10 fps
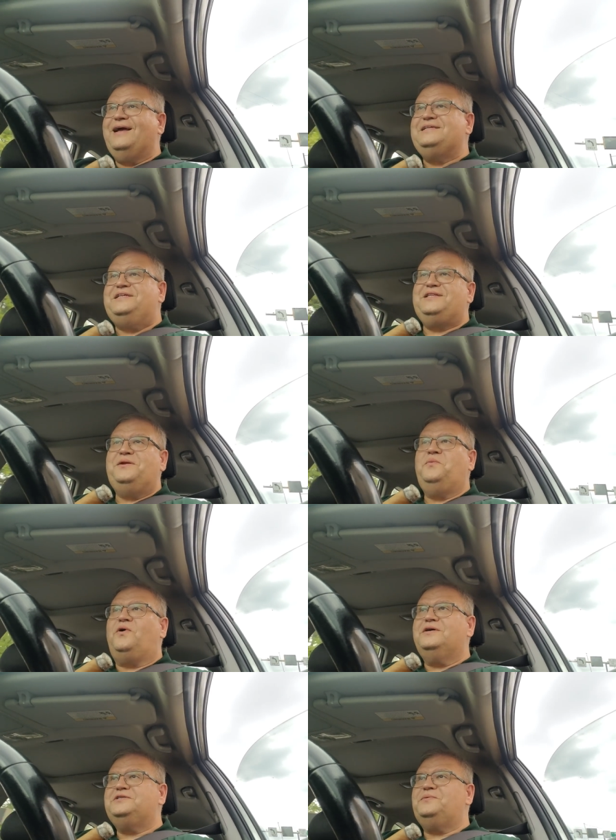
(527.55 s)
And she then
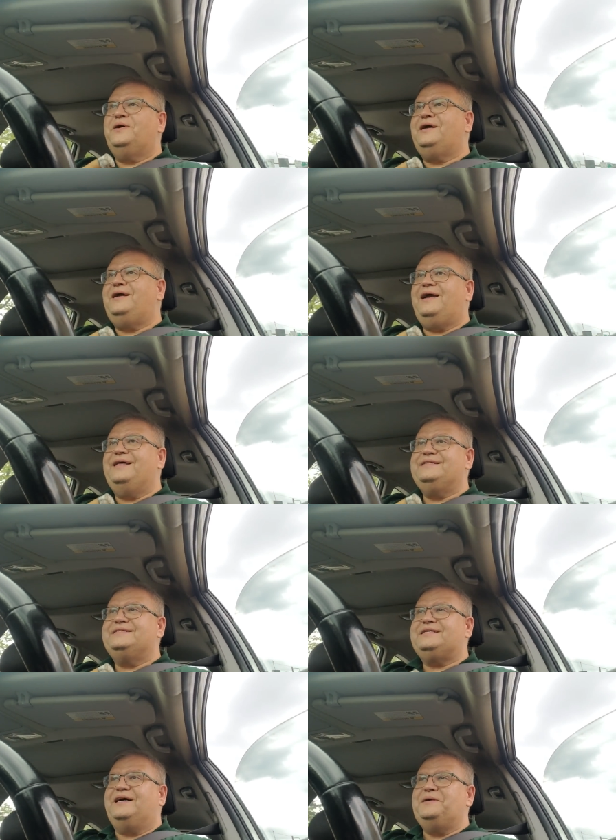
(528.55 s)
walks away, and
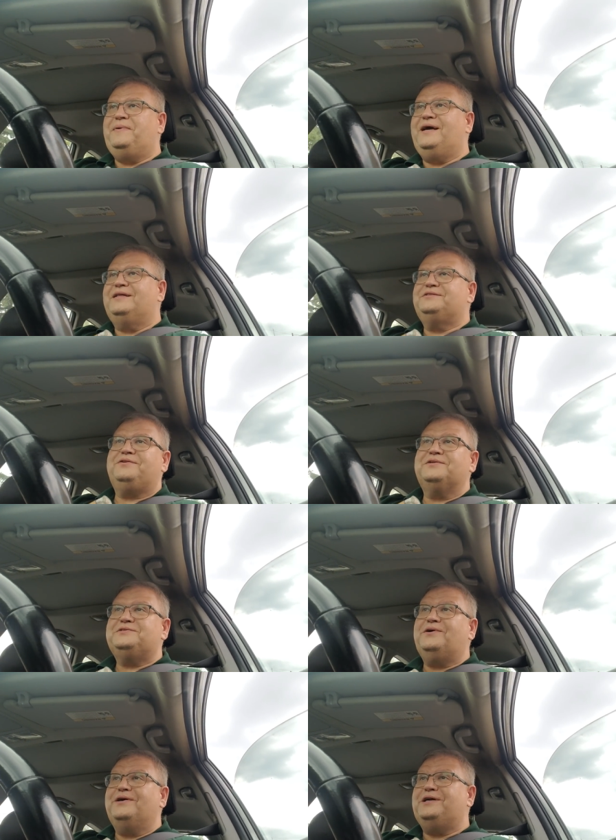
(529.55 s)
this iPad starts
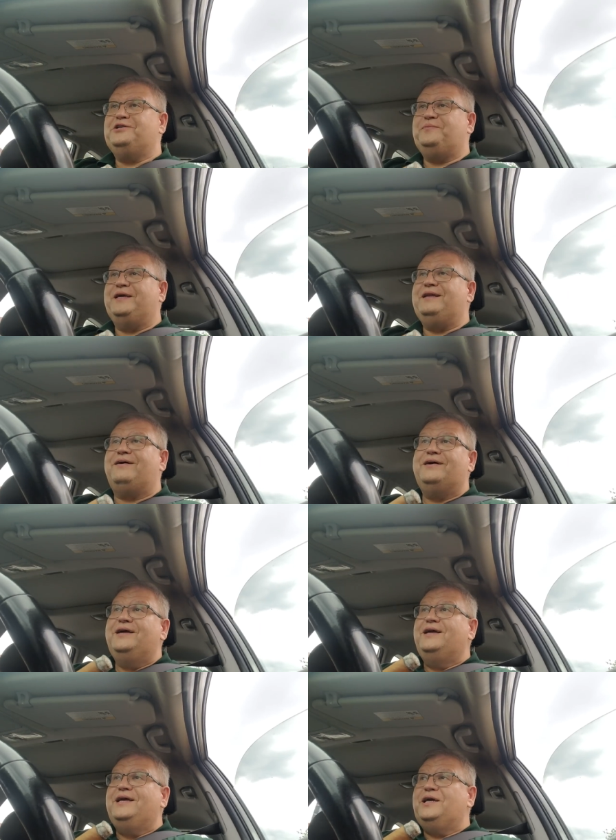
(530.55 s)
talking to me. Now,
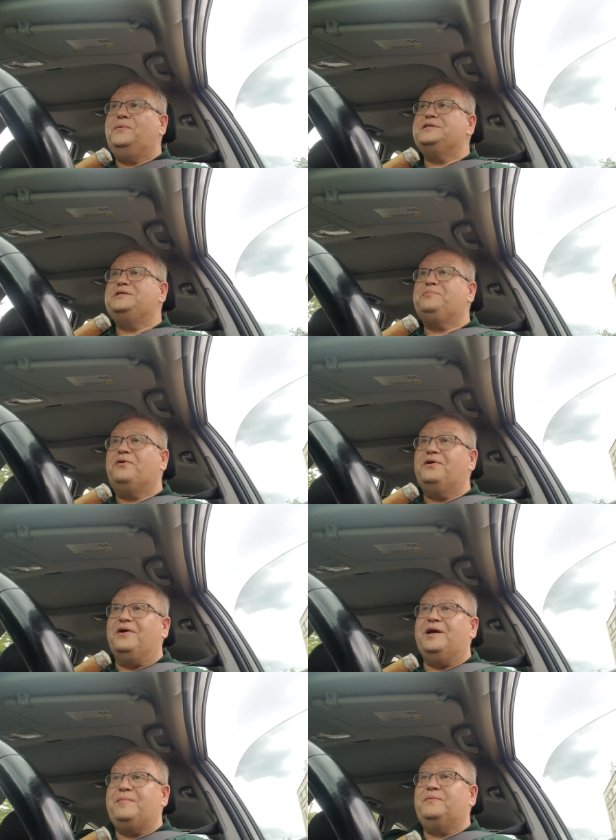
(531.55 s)
it wasn't a
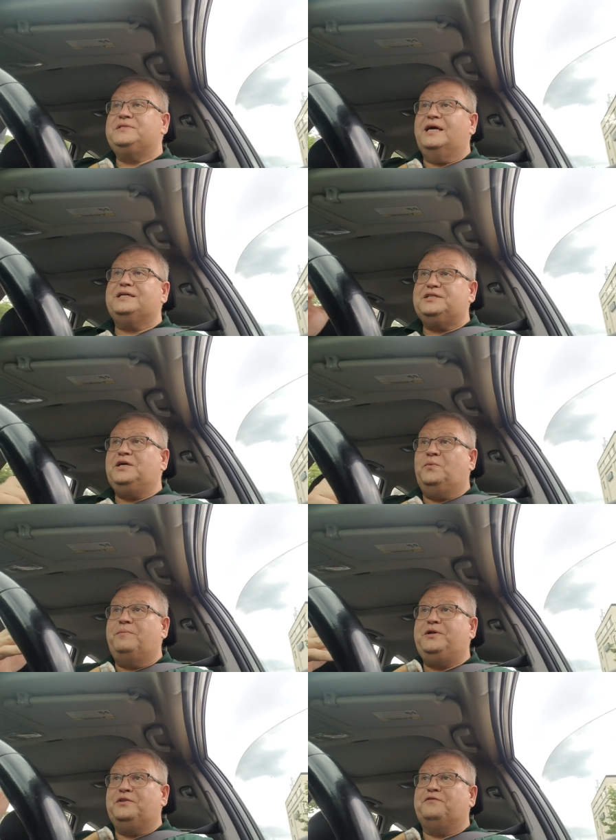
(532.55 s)
program, it was actually a
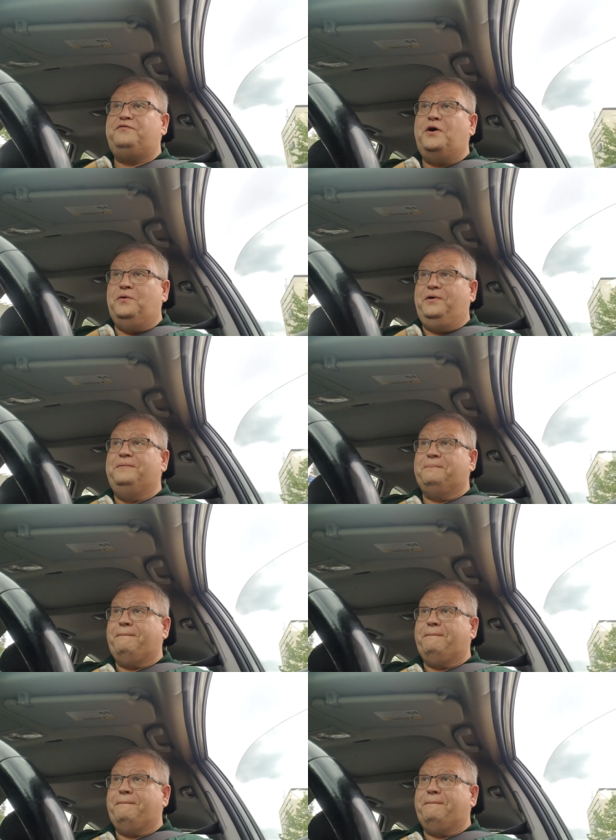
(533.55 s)
woman on the phone.